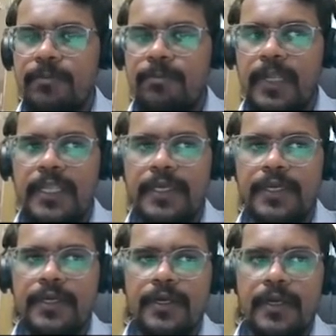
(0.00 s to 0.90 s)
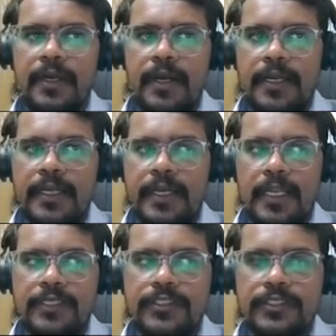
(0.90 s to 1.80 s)
billing, and
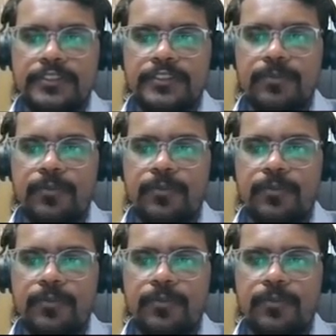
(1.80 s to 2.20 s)
collections